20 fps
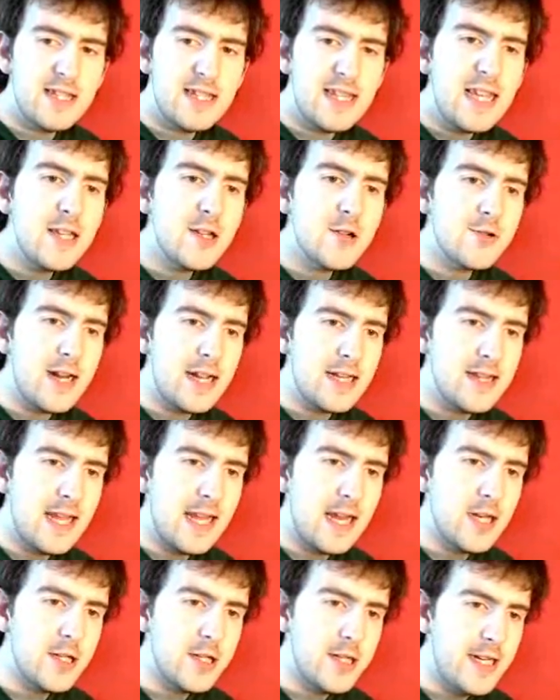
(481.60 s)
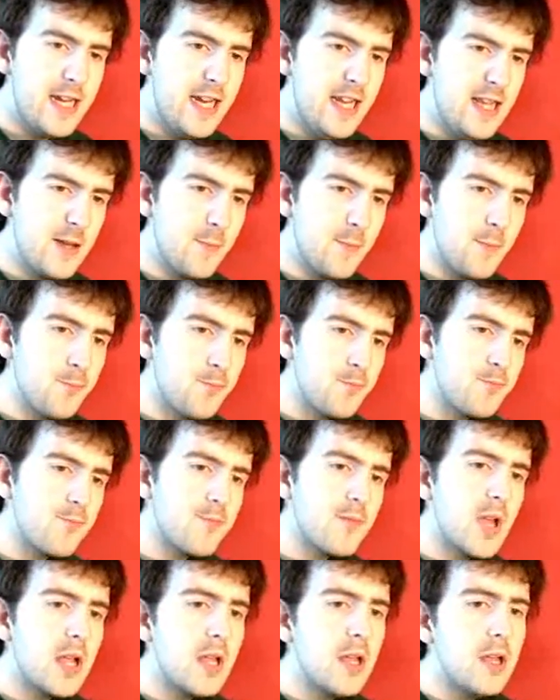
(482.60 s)
Caesar dressing and cheese.
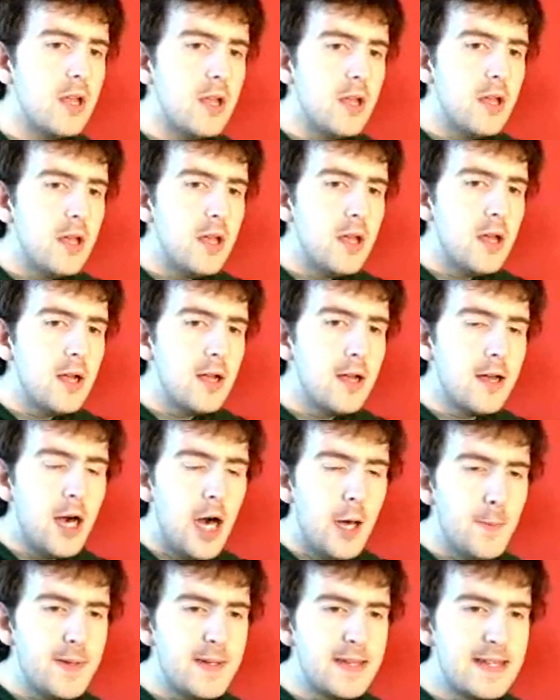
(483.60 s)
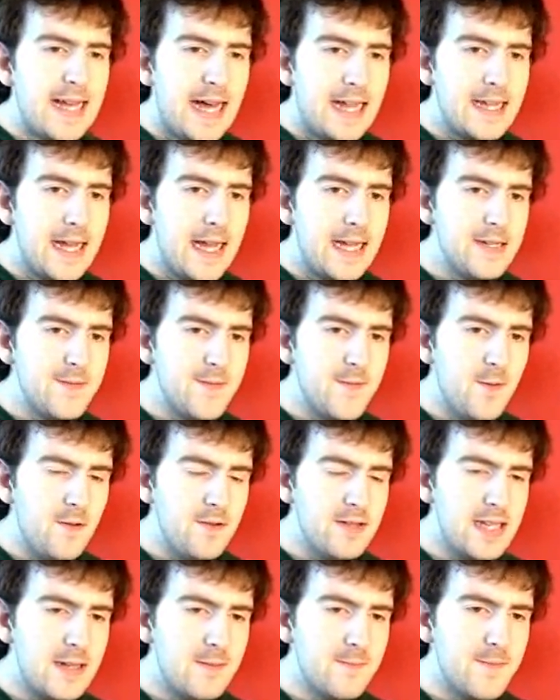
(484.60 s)
Cobb salad,
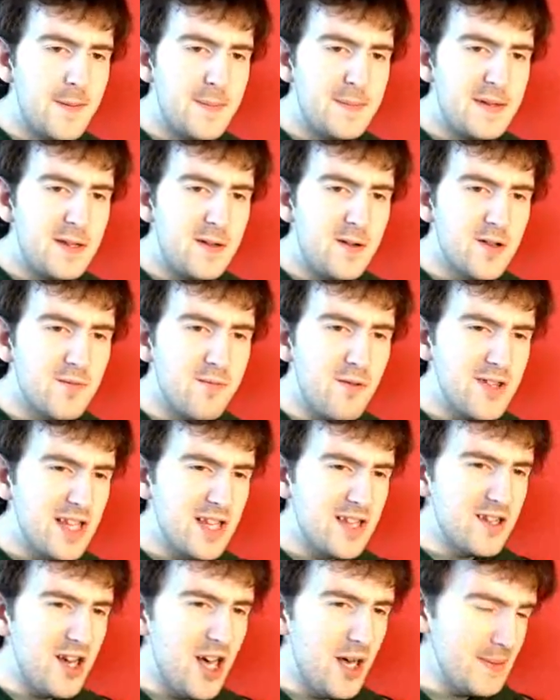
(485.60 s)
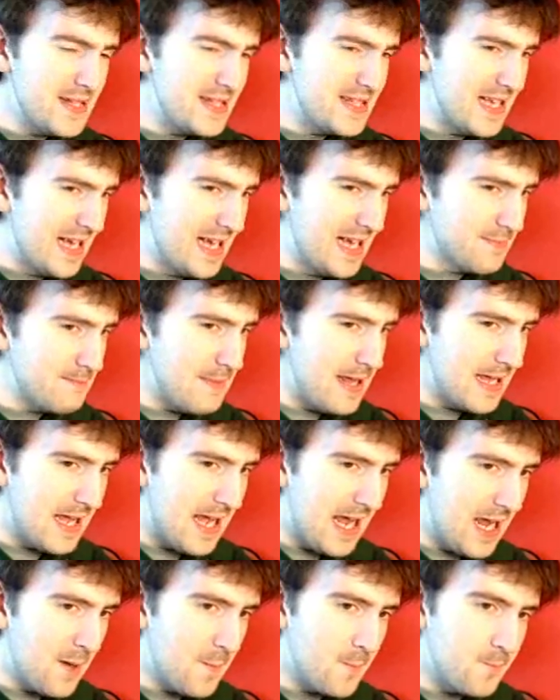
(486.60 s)
€14.50. What's a Cobb salad,
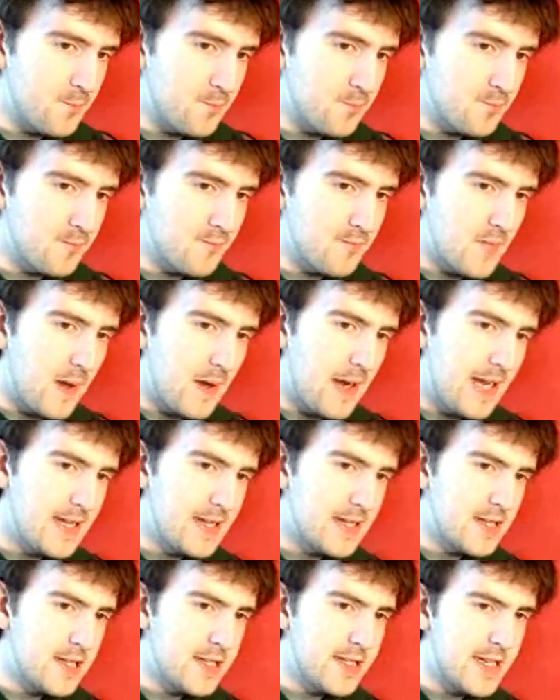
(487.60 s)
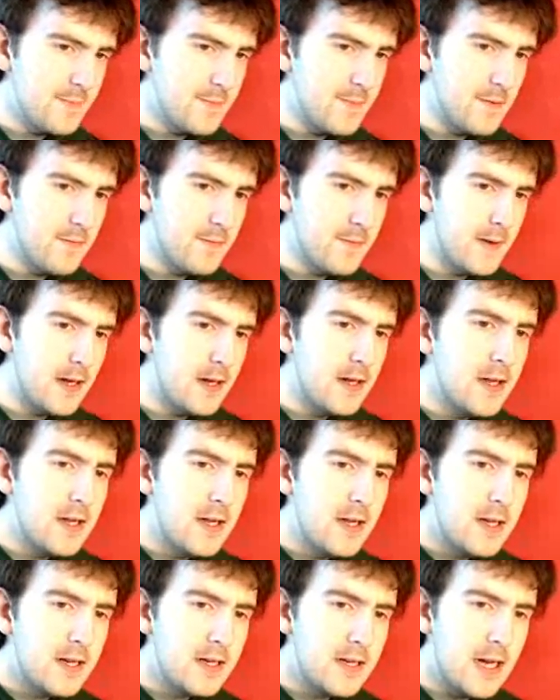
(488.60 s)
Mickey? It's chipper
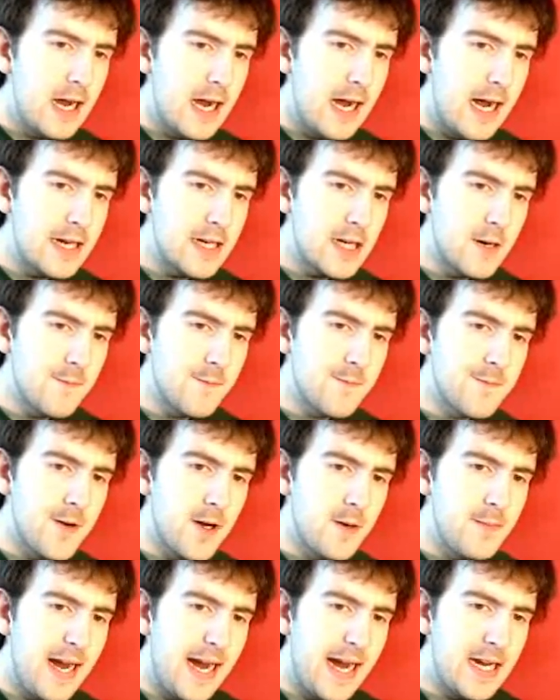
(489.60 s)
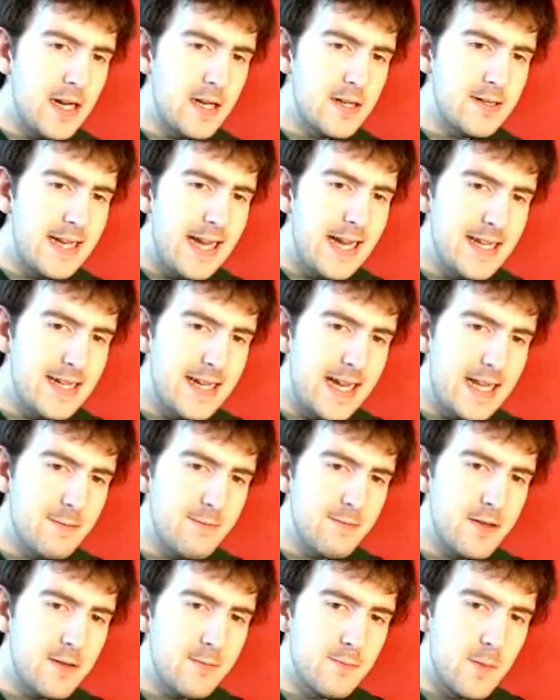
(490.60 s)
nard of romaine
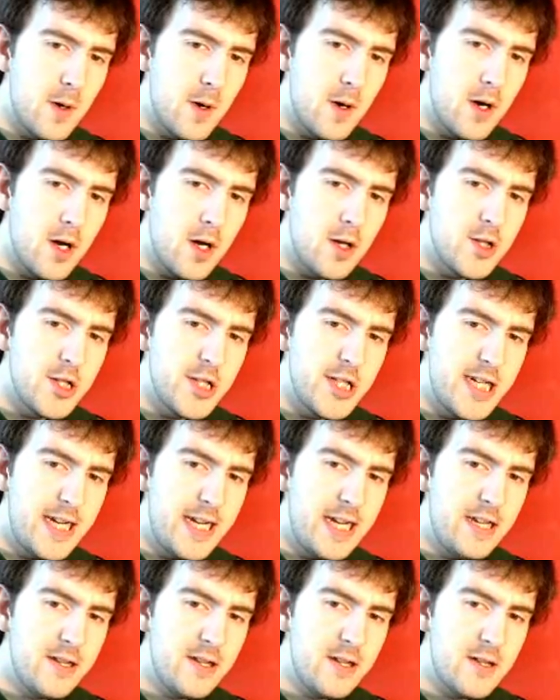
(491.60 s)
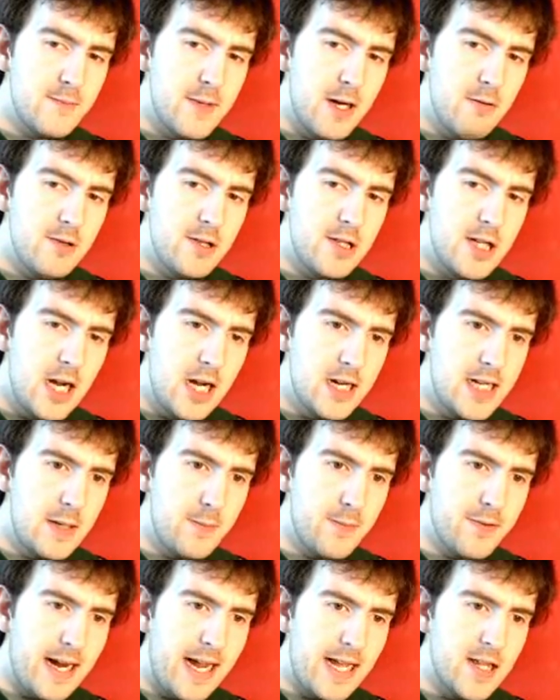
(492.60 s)
lettuce with tomatoes, cheese, smoked
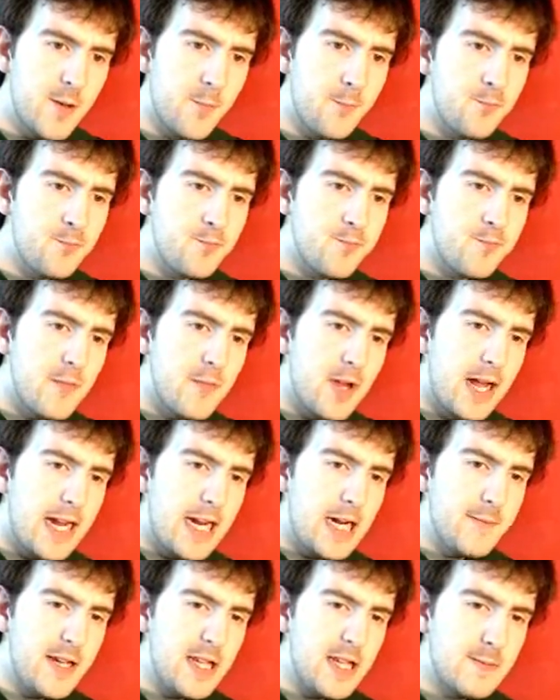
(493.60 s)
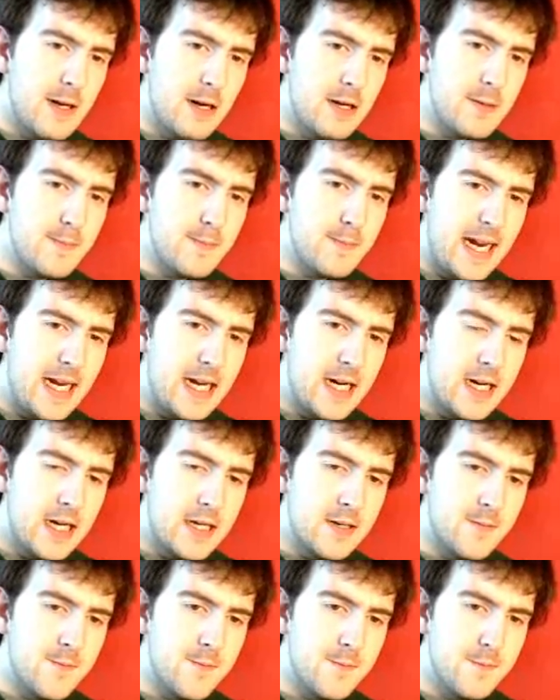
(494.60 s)
turkey breast, hickory smoked
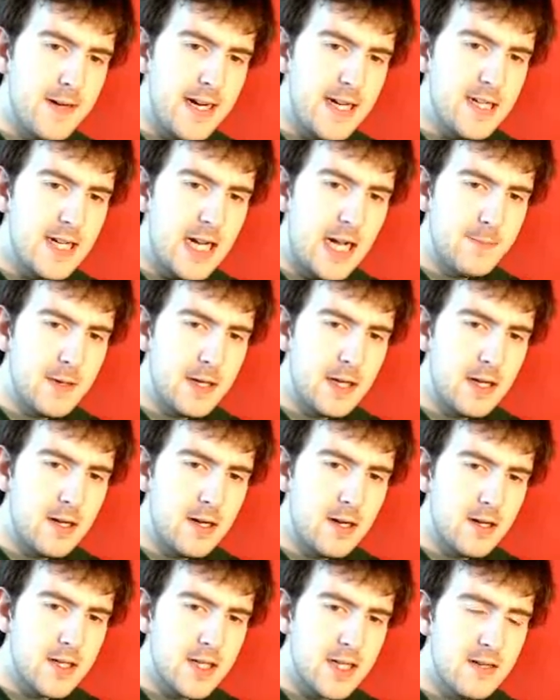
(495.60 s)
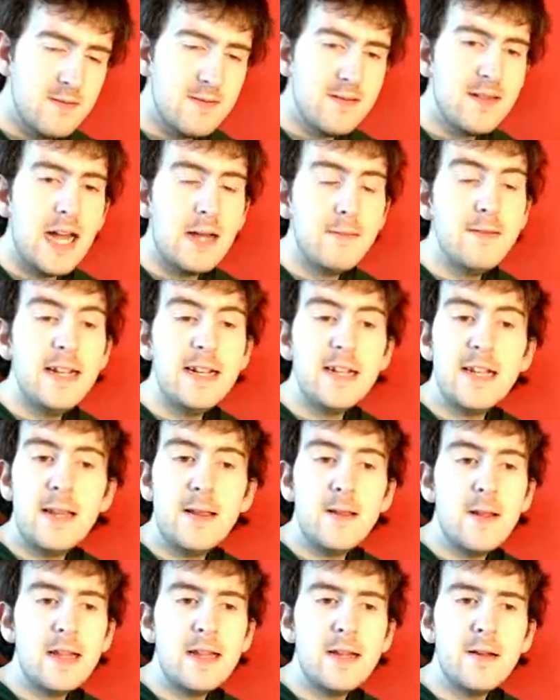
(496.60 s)
bacon, fresh avocado. I'm
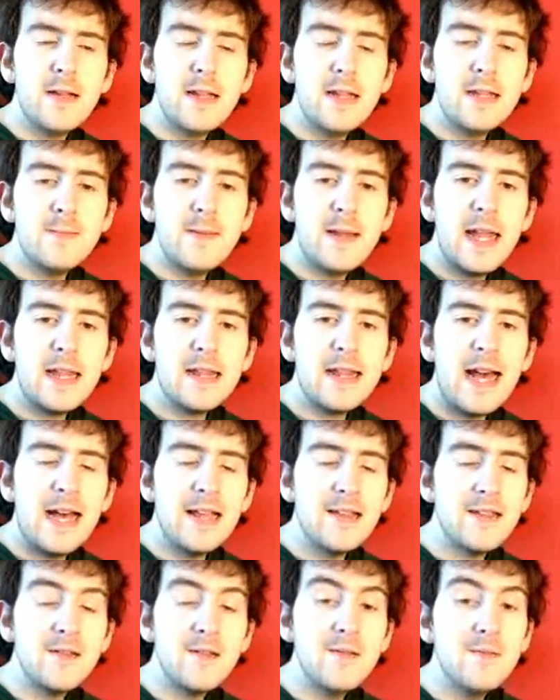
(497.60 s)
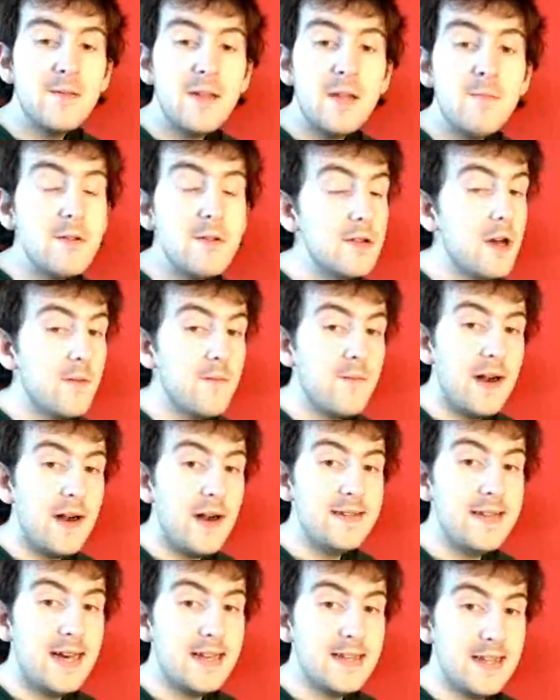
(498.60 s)
literally looking at this thinking, that's, you would not
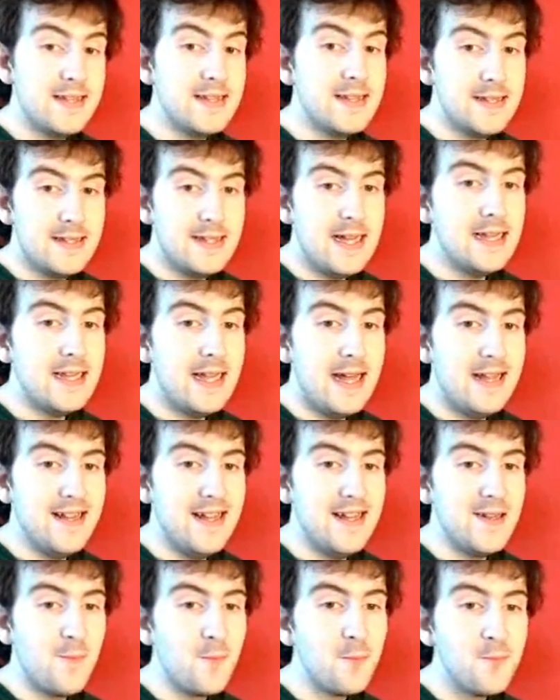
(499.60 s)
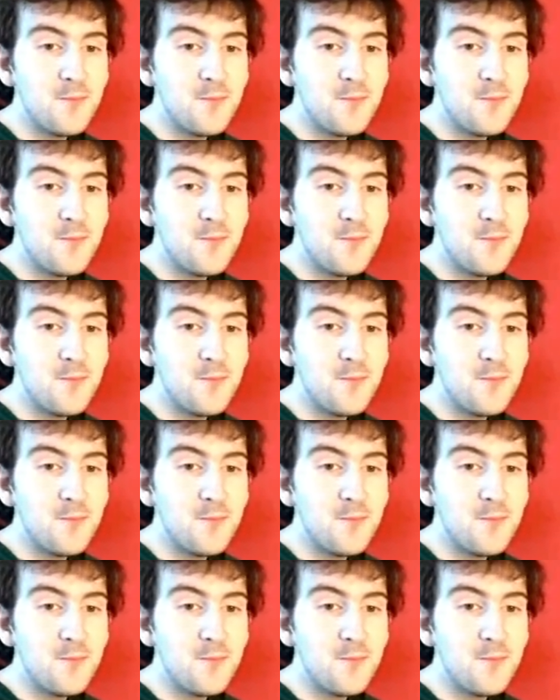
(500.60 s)
find that as a salad.